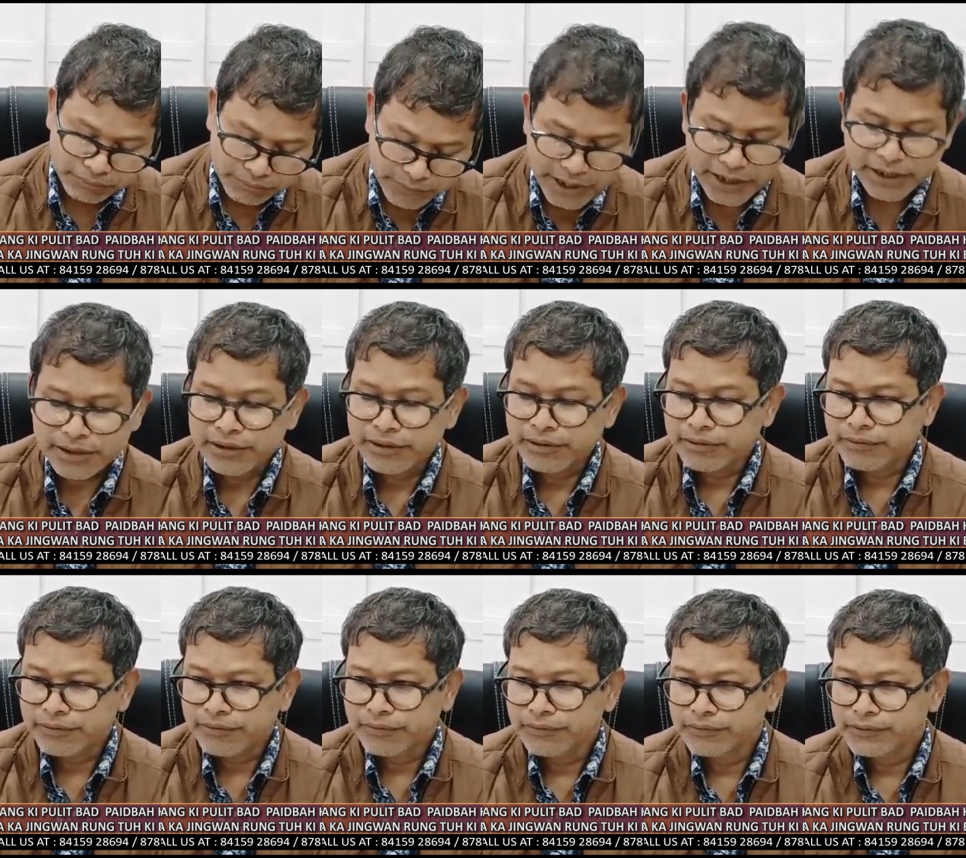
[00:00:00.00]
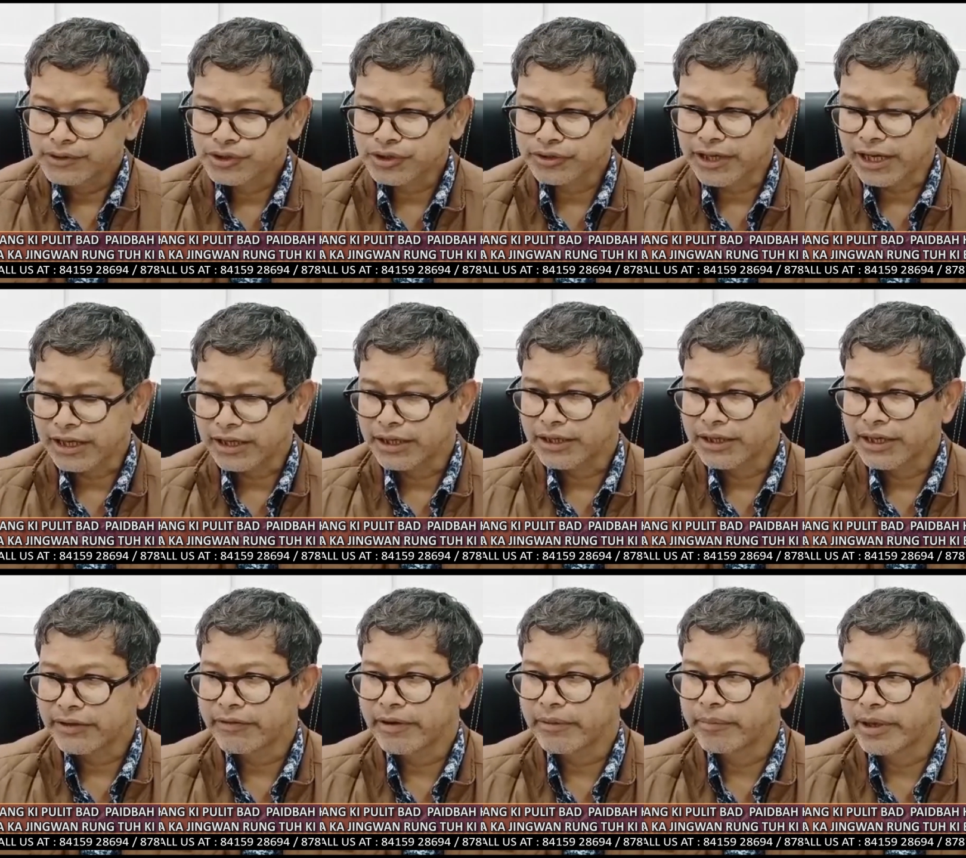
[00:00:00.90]
then so that
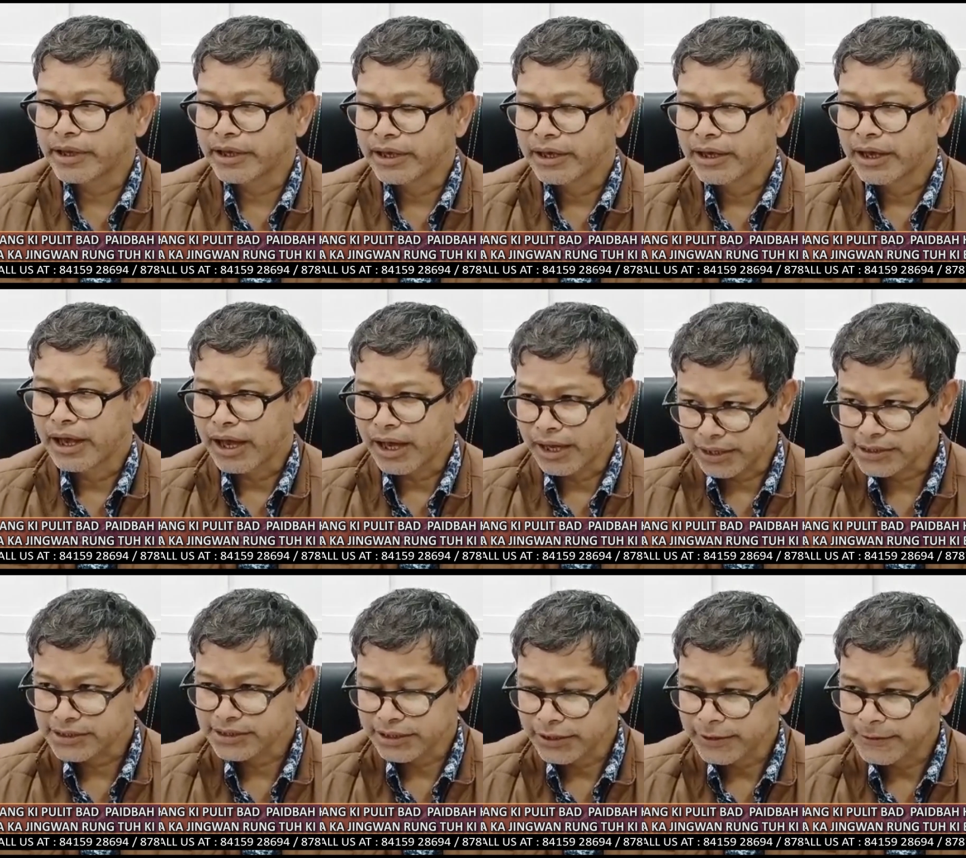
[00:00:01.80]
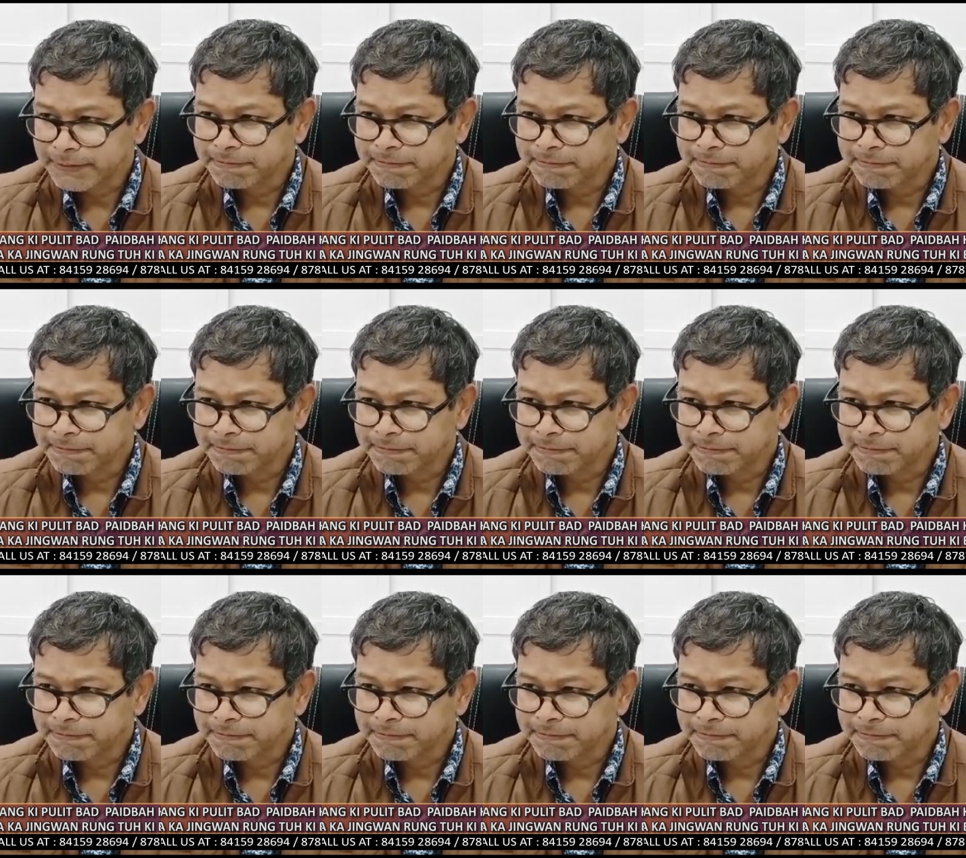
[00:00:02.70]
they will be arrested.